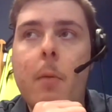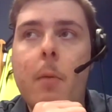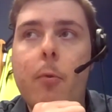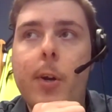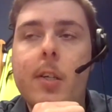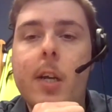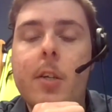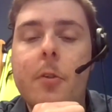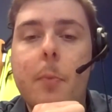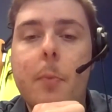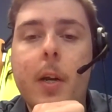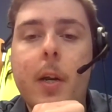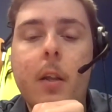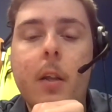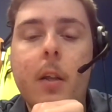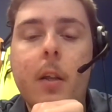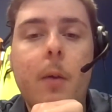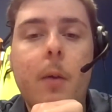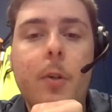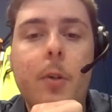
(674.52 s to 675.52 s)
predecessor,
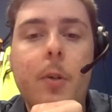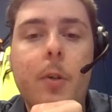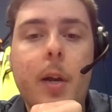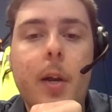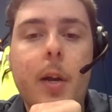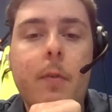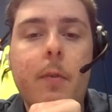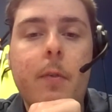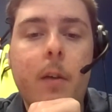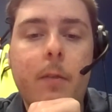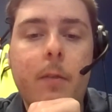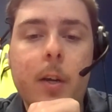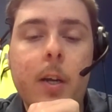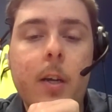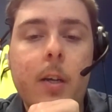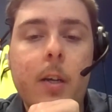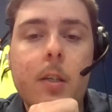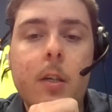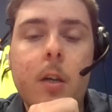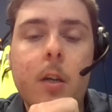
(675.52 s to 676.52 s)
had been at the club for 25
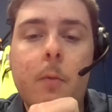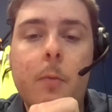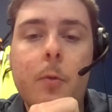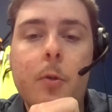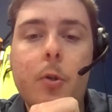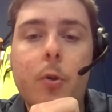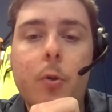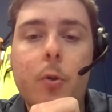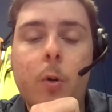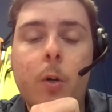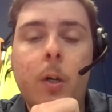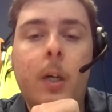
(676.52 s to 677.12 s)
years, so I'm sure